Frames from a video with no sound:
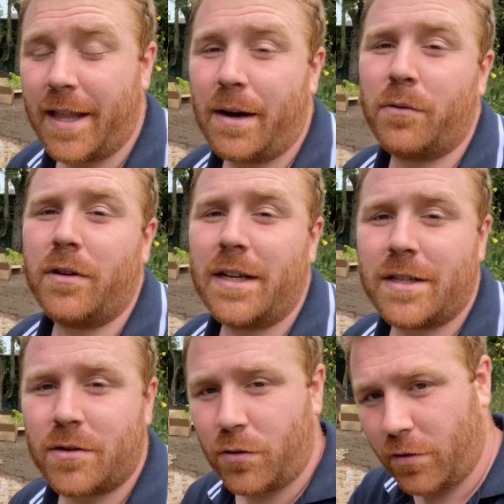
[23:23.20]
And that will
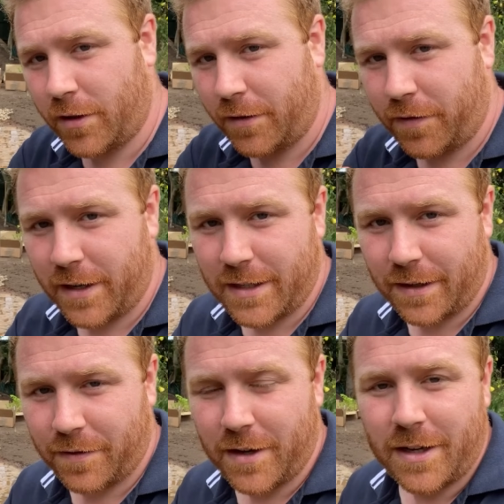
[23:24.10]
list all the
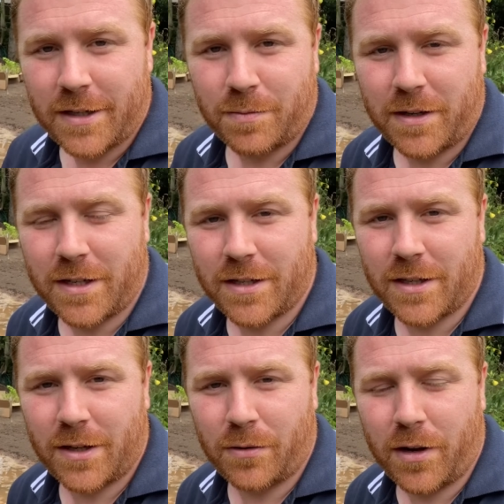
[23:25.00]
definitive species
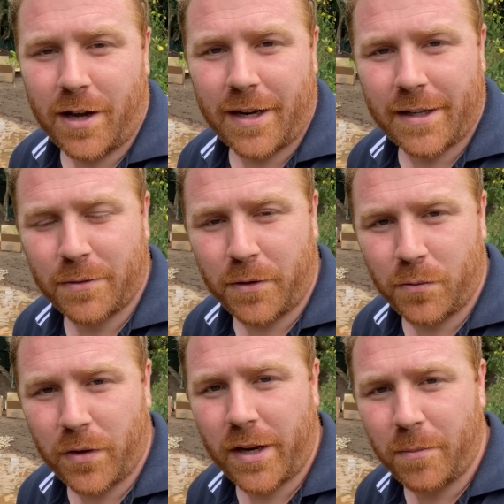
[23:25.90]
that you are likely to
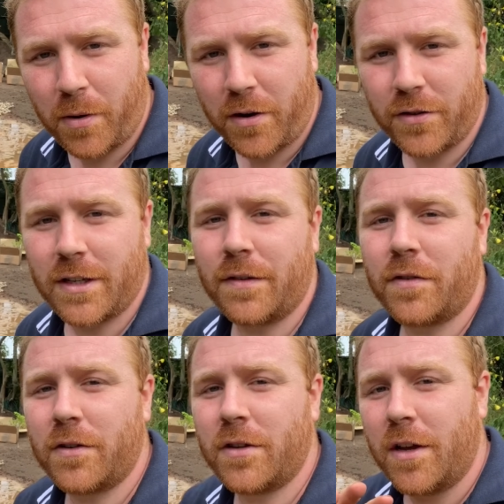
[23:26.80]
want within the pond, the
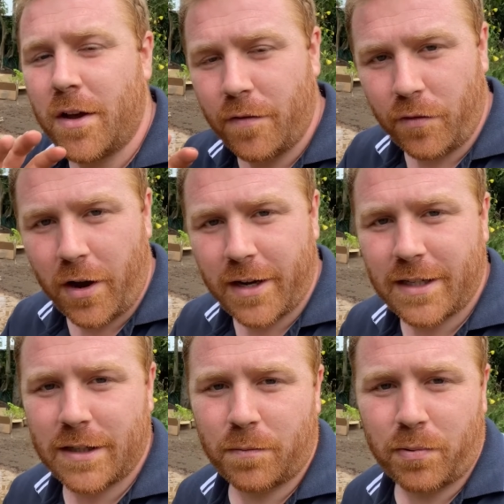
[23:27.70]
different
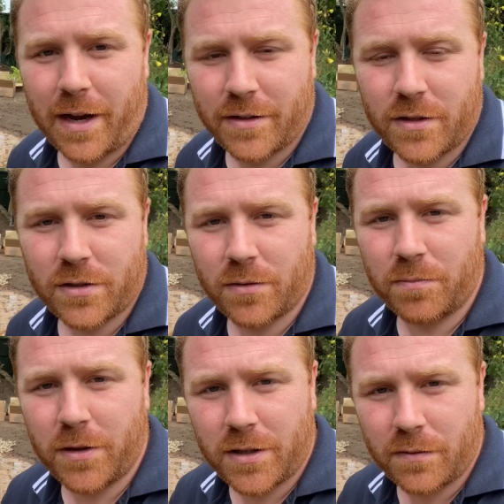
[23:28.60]
varieties of plants, the
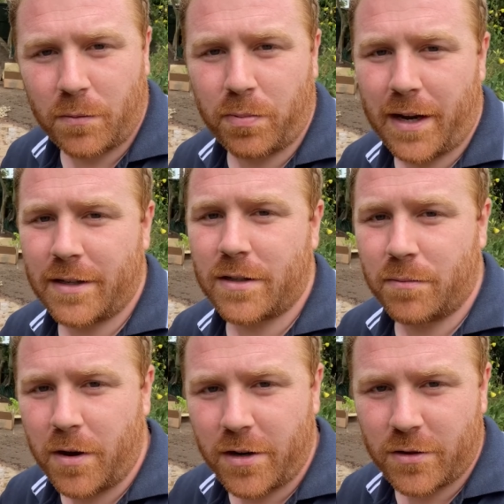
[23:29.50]
submersible plants, the
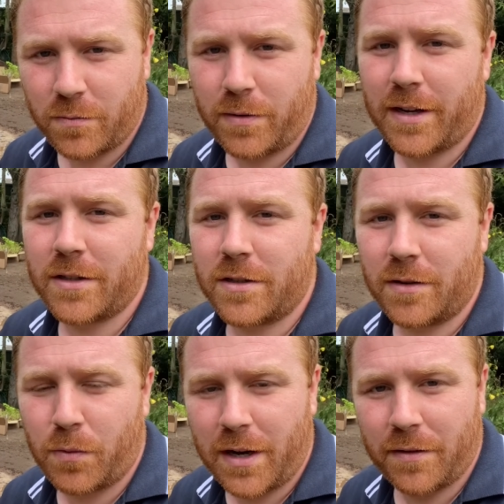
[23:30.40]
marginal plants,
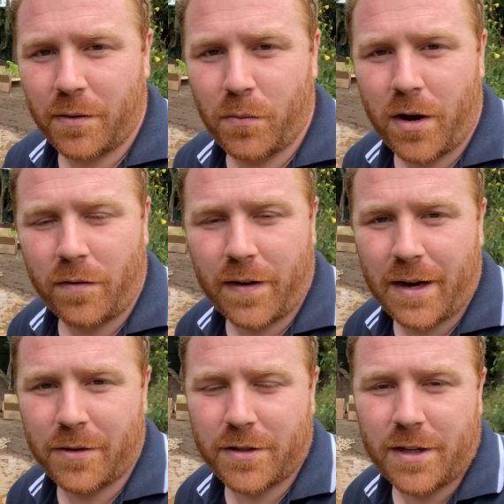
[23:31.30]
the wet-loving
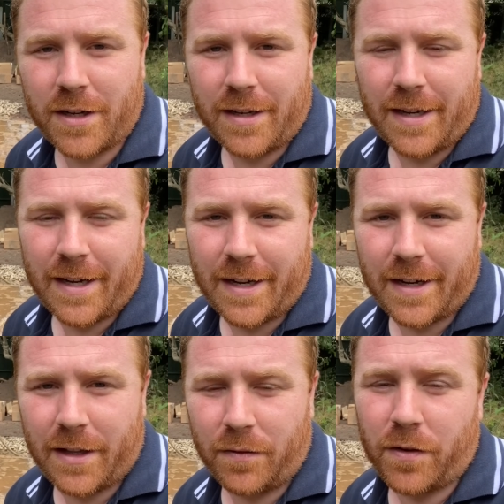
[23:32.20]
wildflowers,
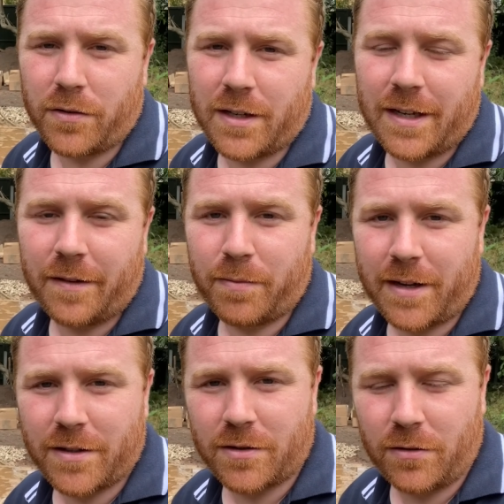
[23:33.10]
and the floating leaf
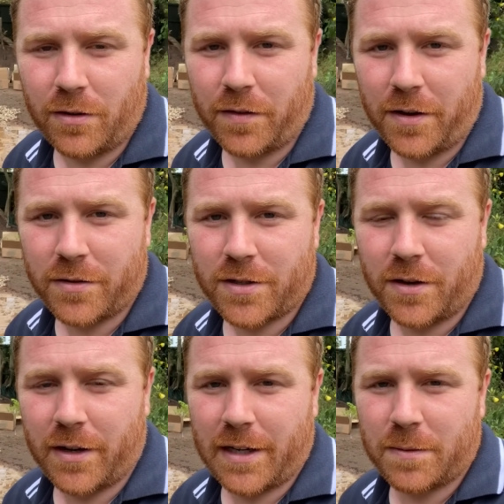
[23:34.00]
plants and all of those.
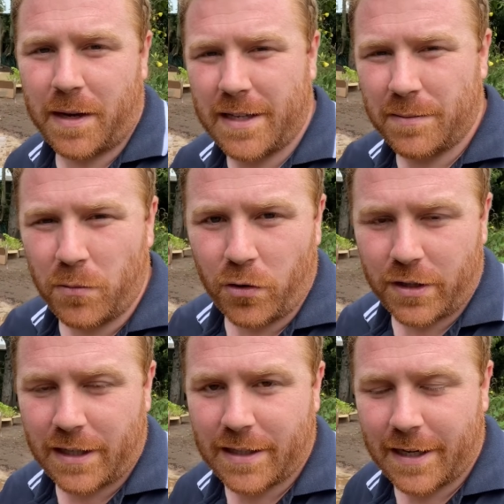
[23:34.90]
So it explains in more
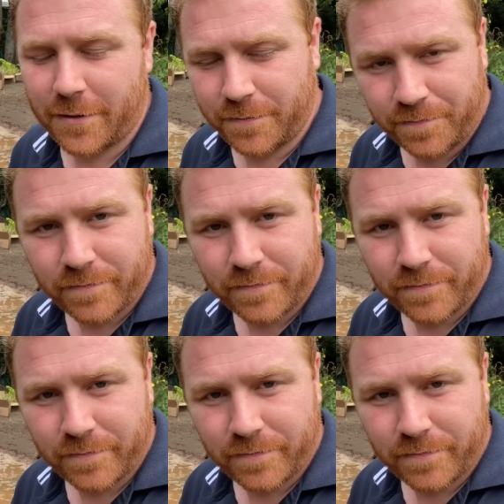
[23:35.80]
detail.